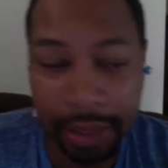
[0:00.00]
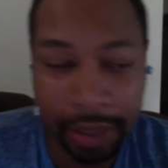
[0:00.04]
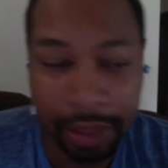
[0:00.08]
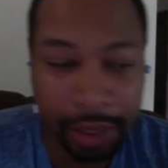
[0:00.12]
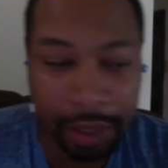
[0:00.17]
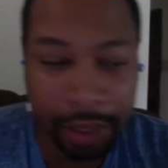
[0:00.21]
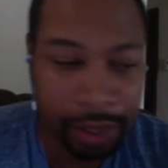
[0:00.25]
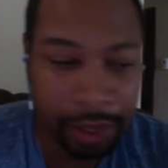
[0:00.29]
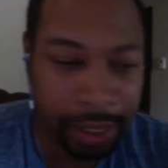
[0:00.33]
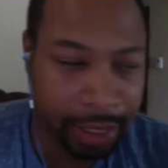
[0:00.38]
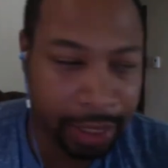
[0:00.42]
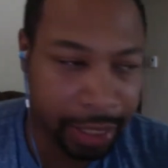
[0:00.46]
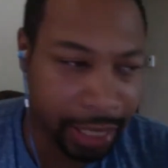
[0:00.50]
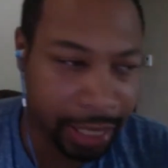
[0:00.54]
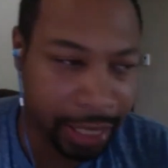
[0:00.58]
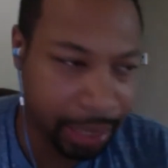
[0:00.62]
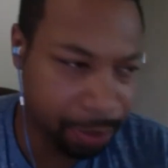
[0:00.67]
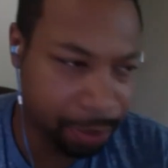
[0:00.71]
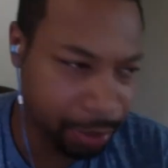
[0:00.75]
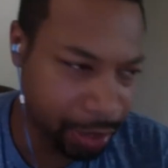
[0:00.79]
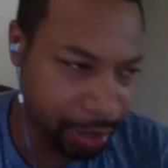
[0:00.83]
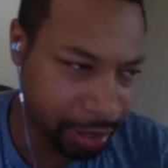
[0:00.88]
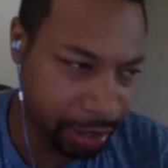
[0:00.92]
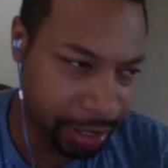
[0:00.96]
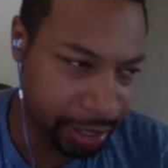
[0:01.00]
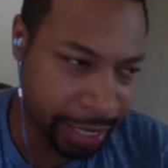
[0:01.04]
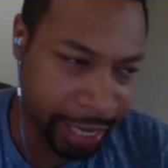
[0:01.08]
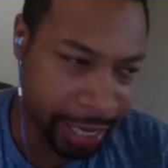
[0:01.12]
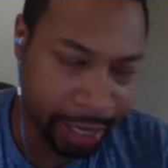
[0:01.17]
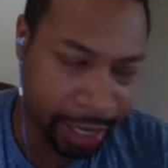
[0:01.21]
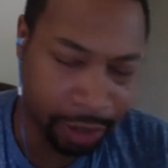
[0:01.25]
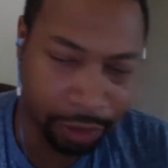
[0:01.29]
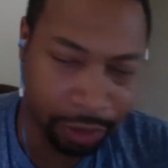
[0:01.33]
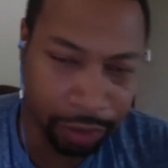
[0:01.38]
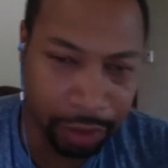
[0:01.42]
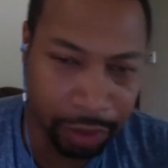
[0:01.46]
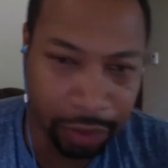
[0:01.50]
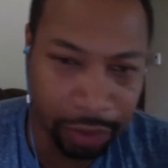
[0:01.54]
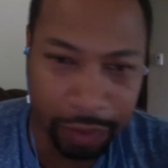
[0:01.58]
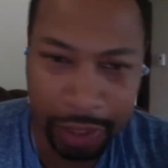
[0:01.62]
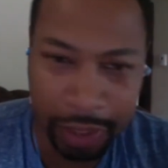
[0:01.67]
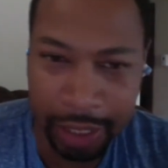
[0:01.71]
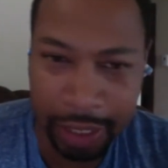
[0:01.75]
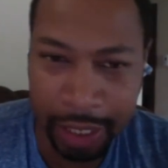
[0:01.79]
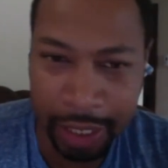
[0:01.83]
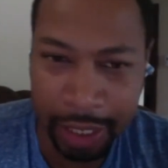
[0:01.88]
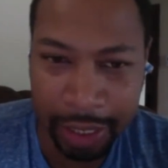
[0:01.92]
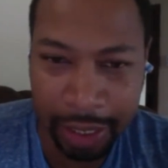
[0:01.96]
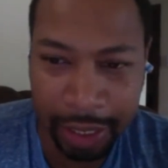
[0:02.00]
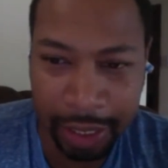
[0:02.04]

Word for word: So I think I put down roughly like